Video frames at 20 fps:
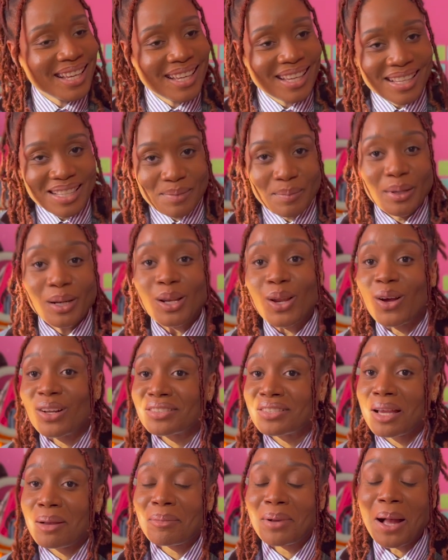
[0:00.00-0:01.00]
It's been a long
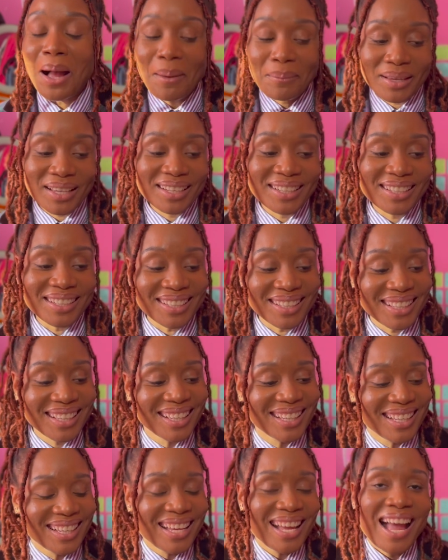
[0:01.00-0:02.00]
time coming.
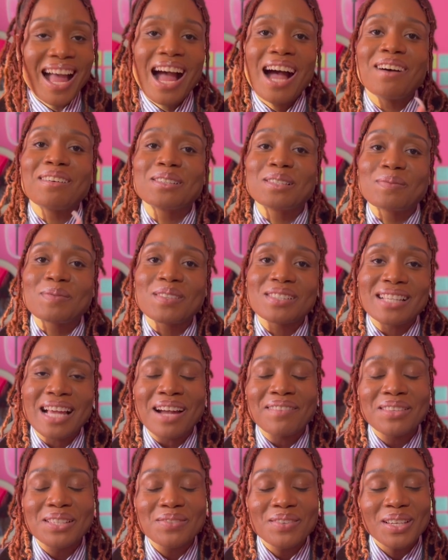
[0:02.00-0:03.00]
I was supposed to
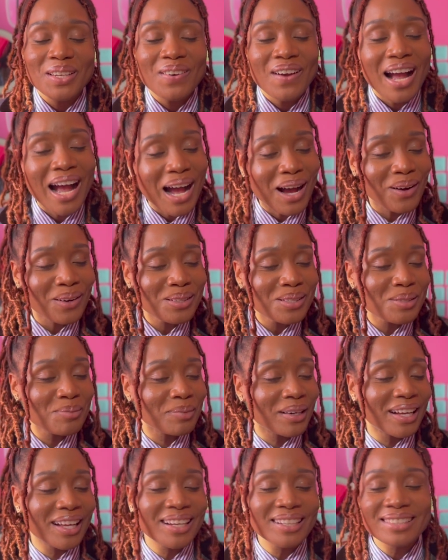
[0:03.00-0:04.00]
have this video out,
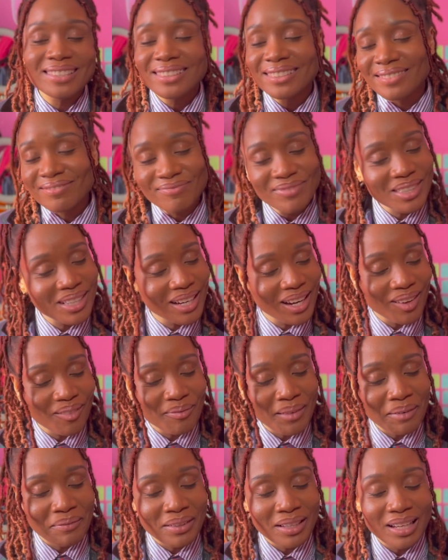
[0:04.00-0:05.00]
but
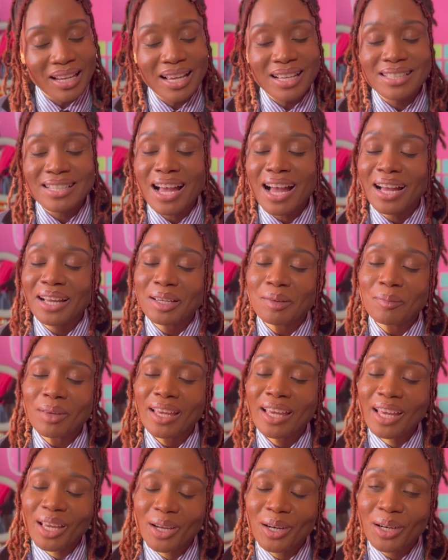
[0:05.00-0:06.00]
nevertheless, I am
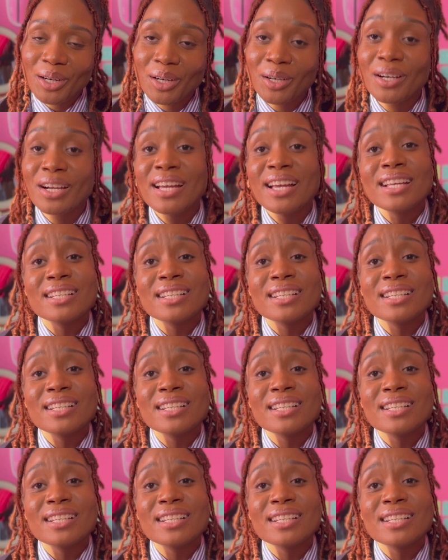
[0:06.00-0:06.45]
here.